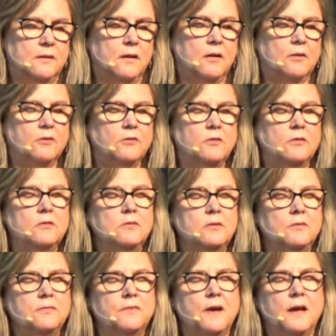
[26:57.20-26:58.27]
our
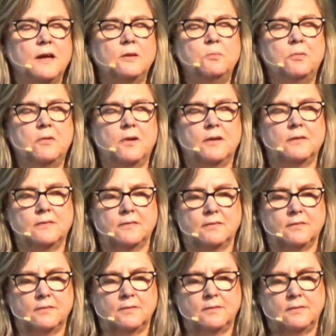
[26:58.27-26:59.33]
unified
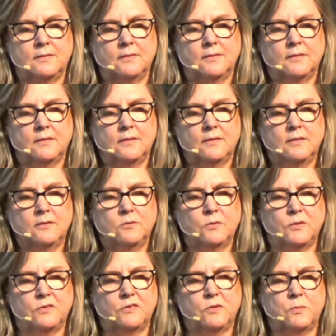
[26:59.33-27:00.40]
presence
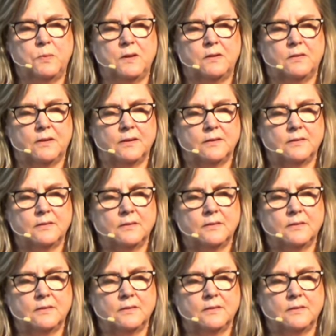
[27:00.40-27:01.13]
with spirit,